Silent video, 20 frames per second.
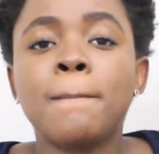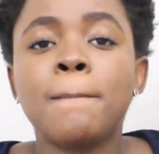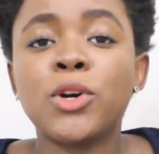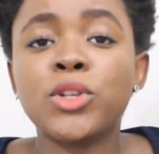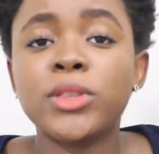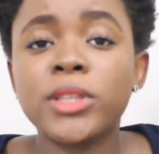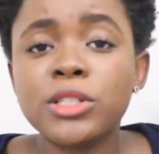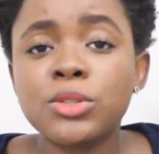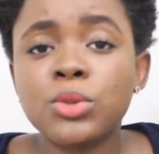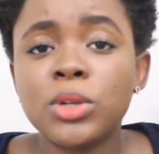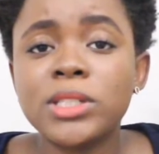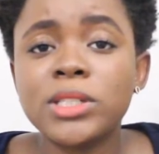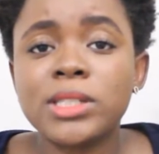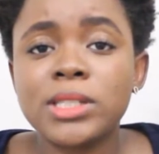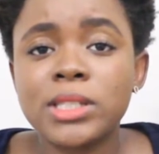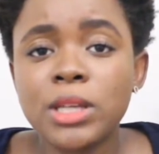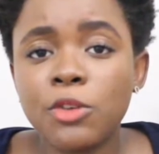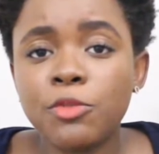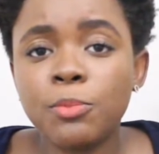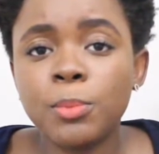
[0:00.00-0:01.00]
But this one
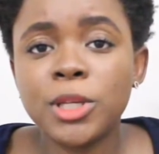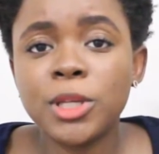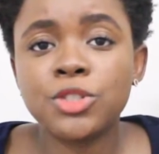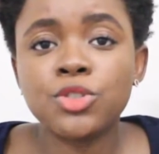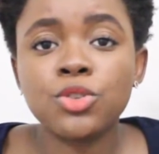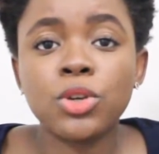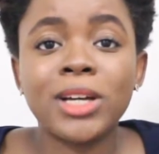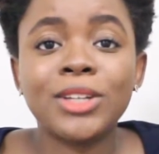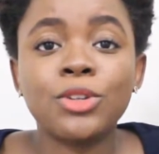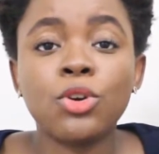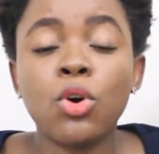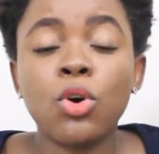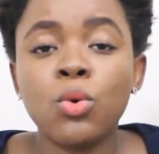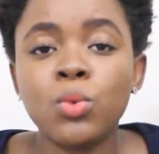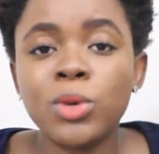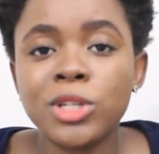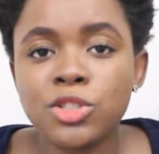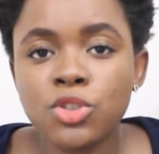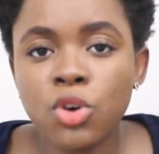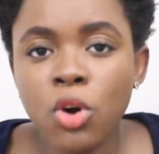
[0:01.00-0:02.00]
is self-paced, you can
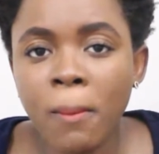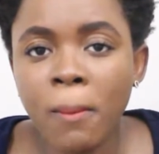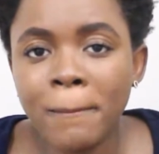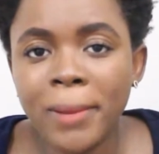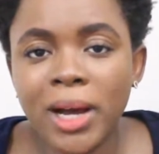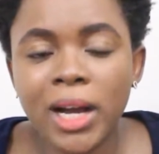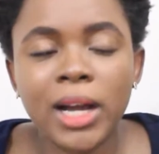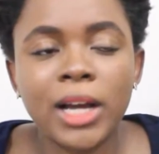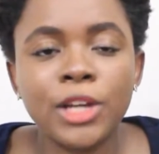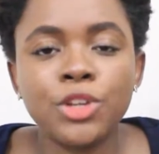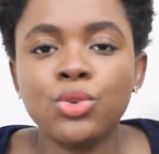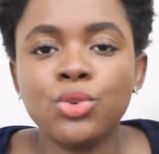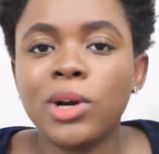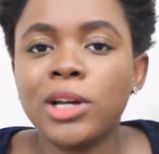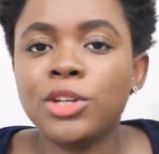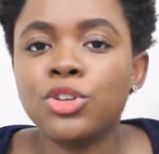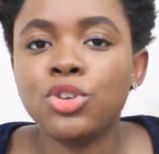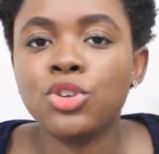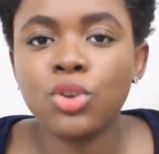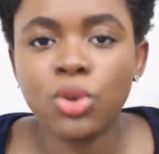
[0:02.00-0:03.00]
always come back and
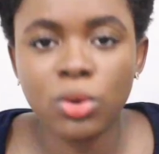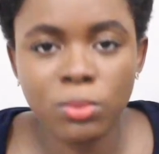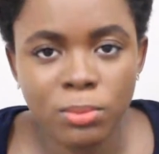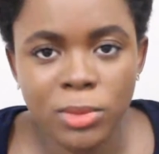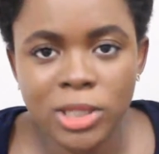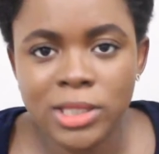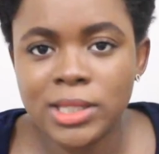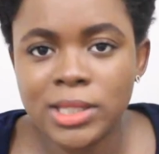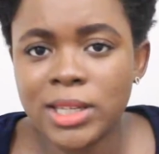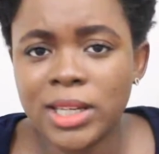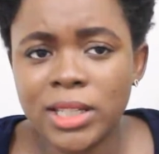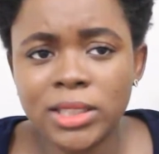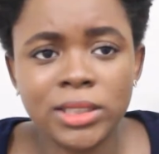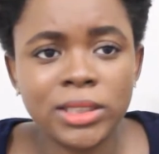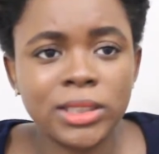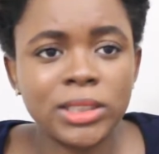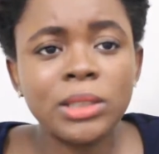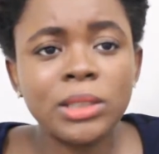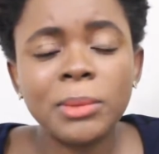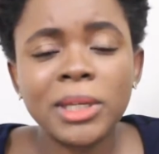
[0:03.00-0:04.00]
you are not missing any
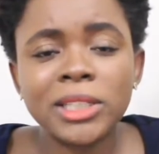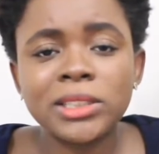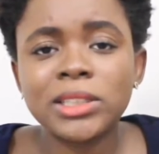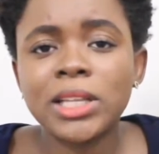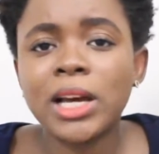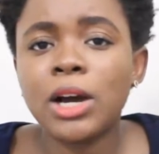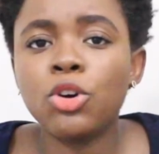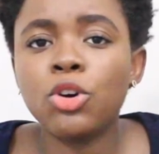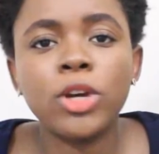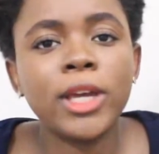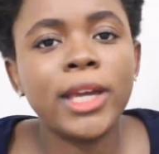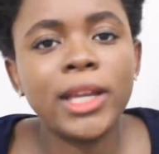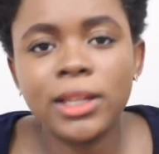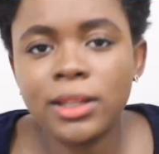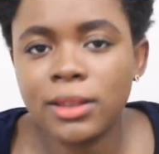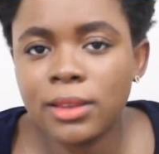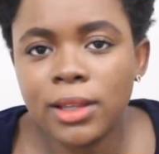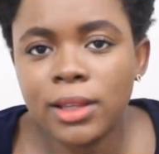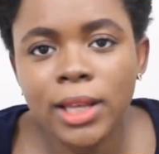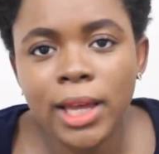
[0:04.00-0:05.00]
semester or
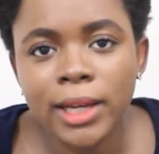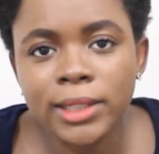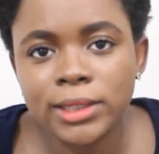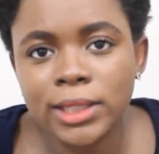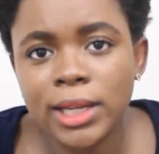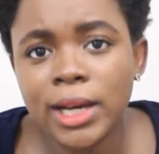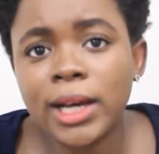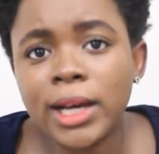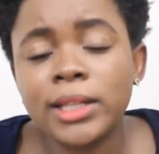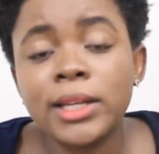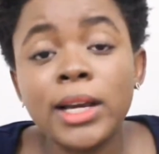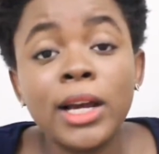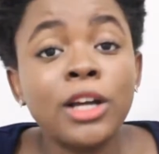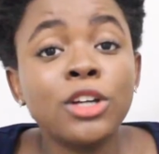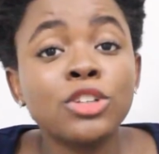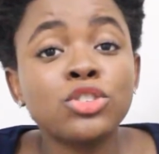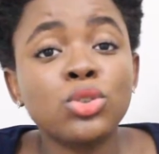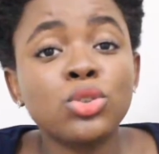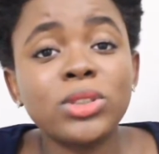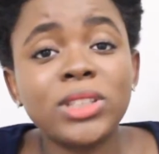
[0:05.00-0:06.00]
anything like
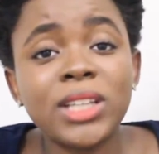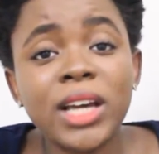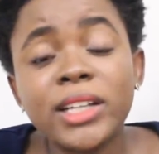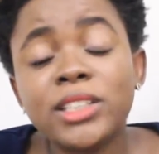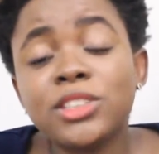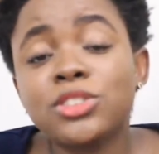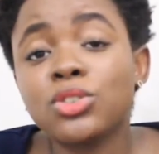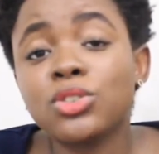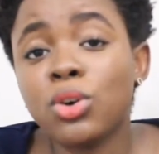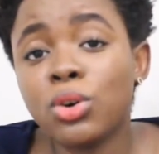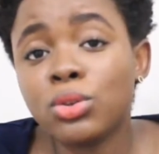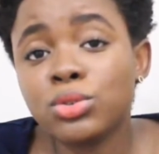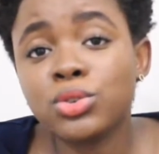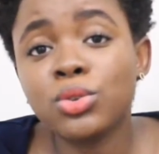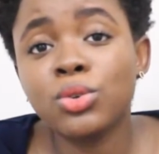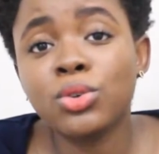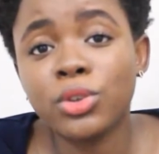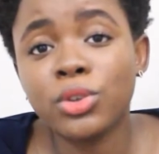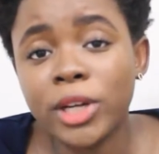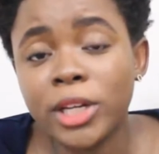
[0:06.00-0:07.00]
that. So that is
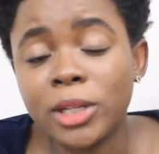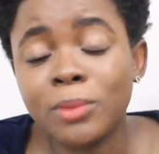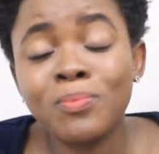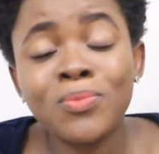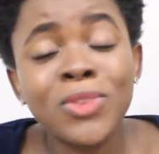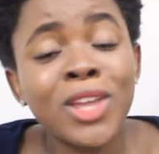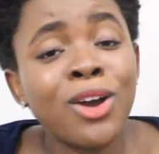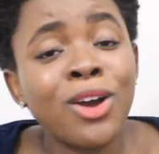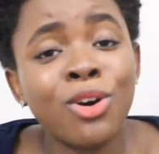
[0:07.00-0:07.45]
also great.